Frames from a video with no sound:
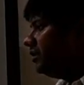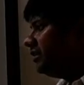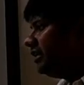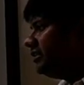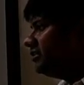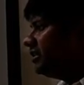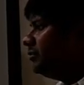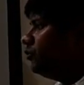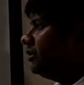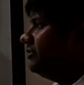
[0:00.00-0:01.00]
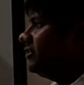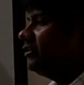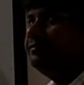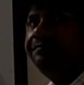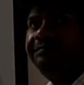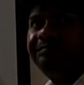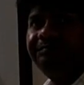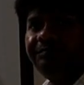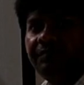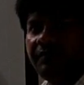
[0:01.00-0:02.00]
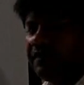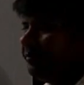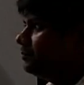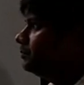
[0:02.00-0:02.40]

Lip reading: that is the motivation. Okay.